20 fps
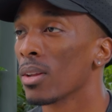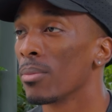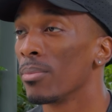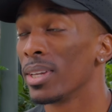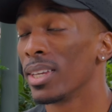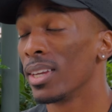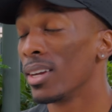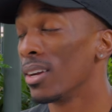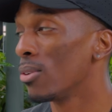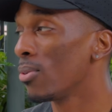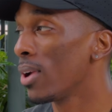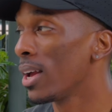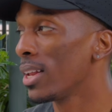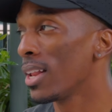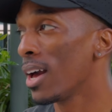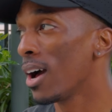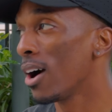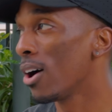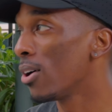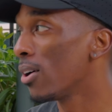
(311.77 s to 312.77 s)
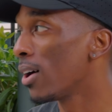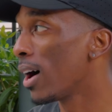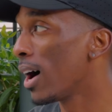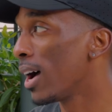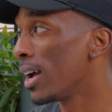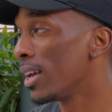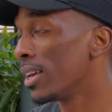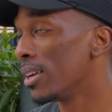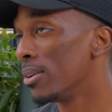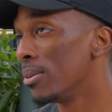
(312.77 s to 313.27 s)
But yeah, right now
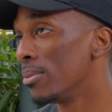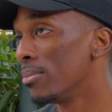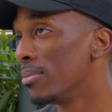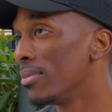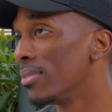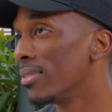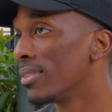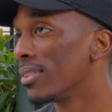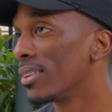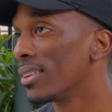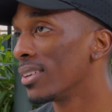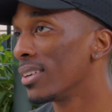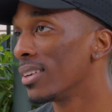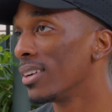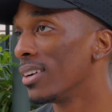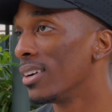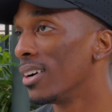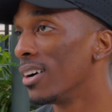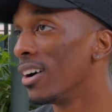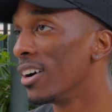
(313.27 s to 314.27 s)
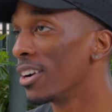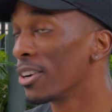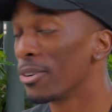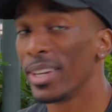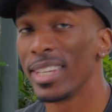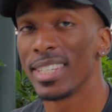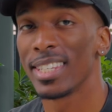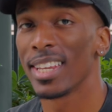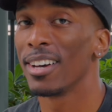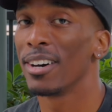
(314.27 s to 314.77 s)
I am
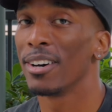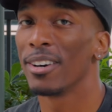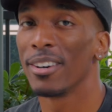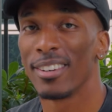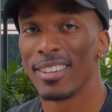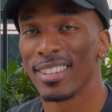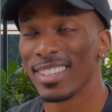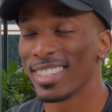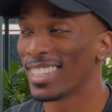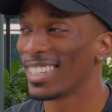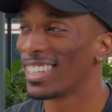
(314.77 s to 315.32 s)
hungry as hell.